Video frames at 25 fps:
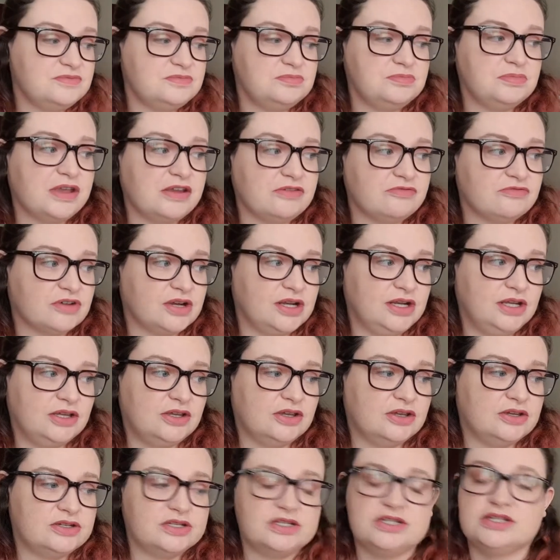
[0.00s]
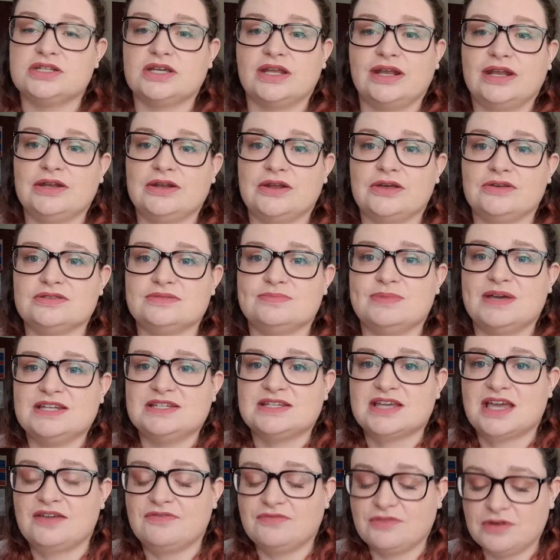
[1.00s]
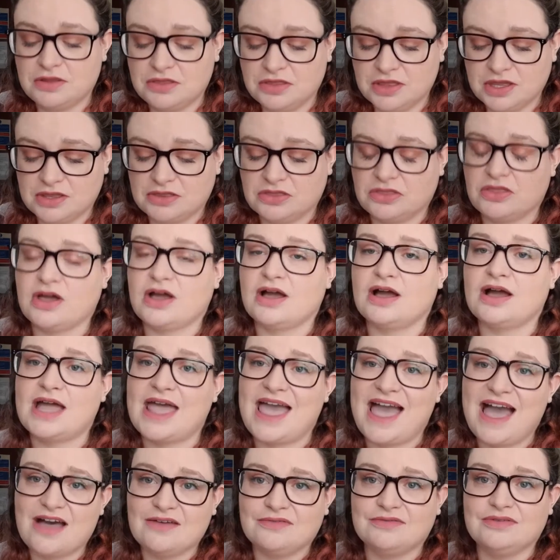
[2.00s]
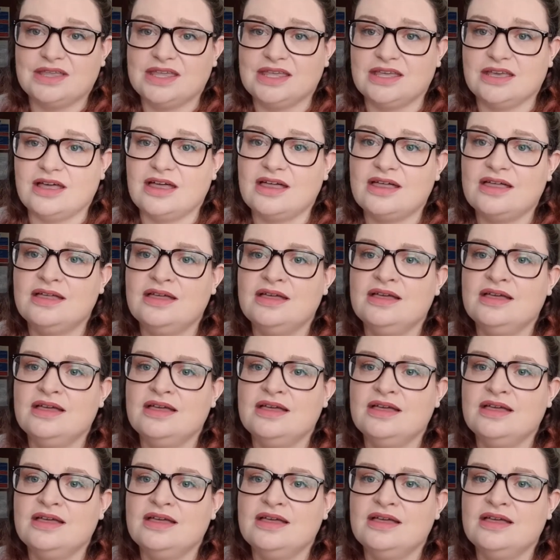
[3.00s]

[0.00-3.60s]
been really good and done a no spend. Everything that I have here